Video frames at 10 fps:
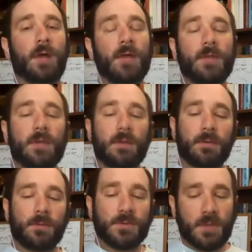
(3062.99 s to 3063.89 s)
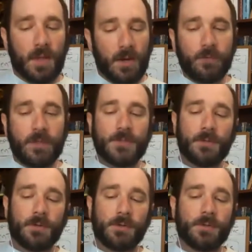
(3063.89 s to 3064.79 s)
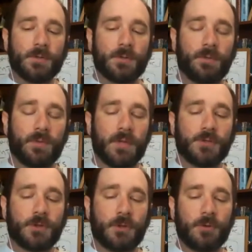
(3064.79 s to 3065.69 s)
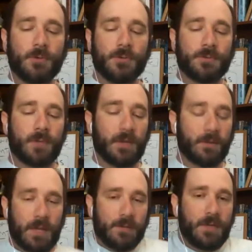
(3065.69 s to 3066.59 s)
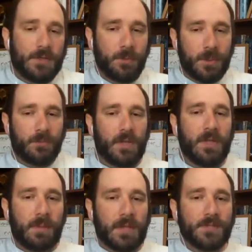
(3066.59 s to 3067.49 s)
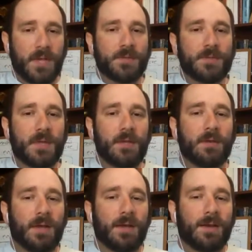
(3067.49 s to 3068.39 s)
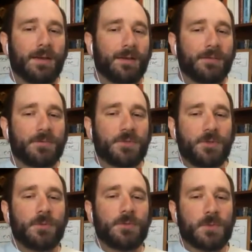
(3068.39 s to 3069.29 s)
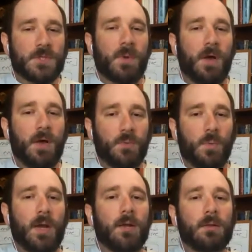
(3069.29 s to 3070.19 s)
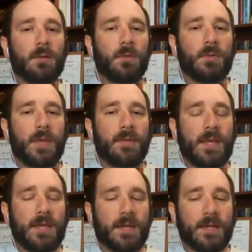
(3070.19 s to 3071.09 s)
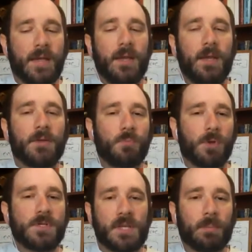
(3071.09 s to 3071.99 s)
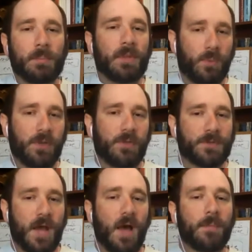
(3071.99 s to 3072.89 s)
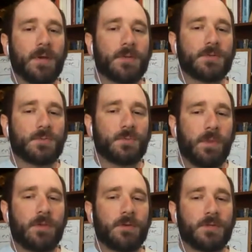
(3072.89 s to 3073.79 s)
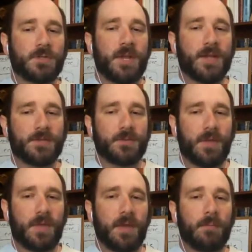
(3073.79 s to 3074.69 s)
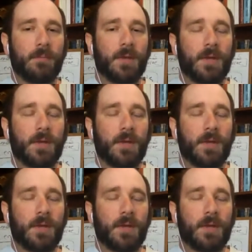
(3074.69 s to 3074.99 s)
I think there's a lot of research that shows, and, and intuitively it makes sense that students respond well, they, they engage more deeply with topics when there's a chance for them,